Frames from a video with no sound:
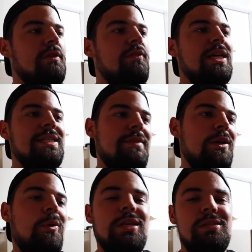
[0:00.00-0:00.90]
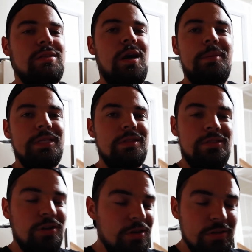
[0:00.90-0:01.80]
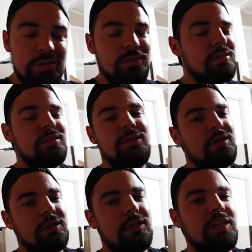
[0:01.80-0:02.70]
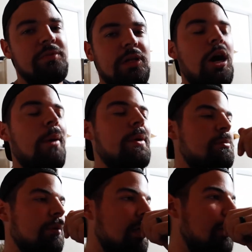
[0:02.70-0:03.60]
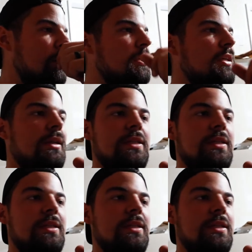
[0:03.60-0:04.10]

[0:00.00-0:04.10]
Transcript: If you guys have any questions, comments, concerns, leave in the comments below.